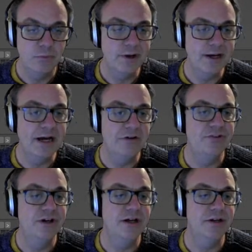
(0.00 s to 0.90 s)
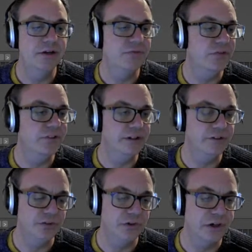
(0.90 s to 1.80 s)
I have done, if you've seen the
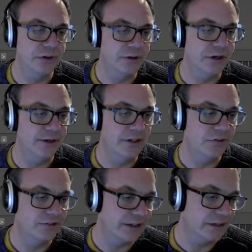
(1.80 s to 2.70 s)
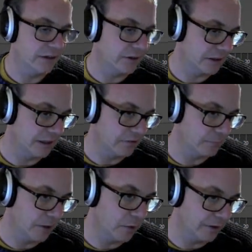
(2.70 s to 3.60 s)
tutorial, you know I used a little glass
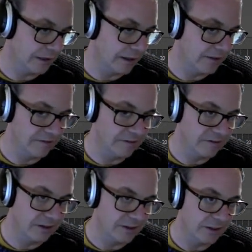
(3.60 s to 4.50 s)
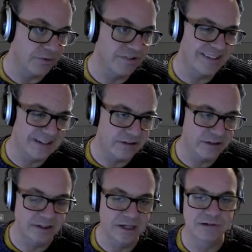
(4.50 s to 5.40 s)
bulb with a light inside it, and I was tinting
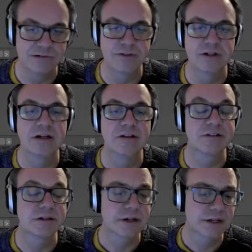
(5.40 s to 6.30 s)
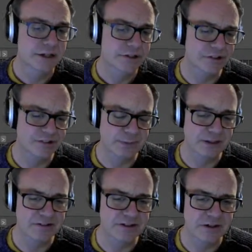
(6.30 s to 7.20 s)
the colour of the glass. Now, just
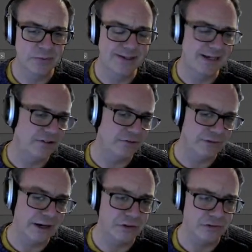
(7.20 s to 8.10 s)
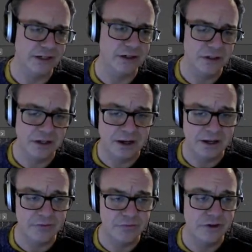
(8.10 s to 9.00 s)
because I don't want to get into rendering
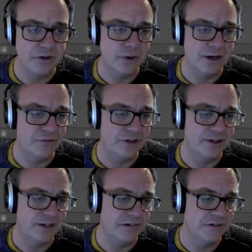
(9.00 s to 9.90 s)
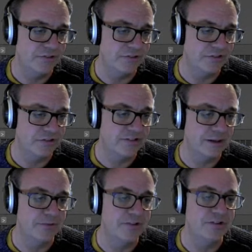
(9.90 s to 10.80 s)
live, what I've done here is just
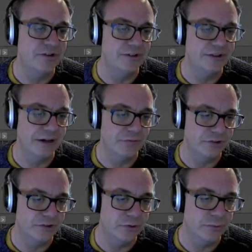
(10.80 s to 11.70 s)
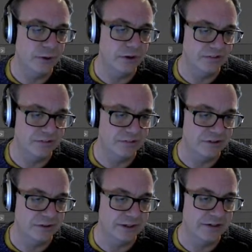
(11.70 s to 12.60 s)
substituted that for 2 boxes,
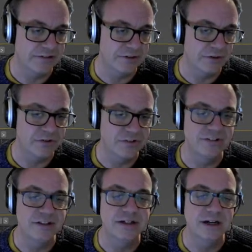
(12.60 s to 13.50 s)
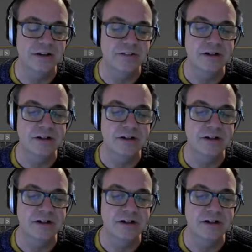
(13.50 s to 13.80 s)
okay? So you can just see the colours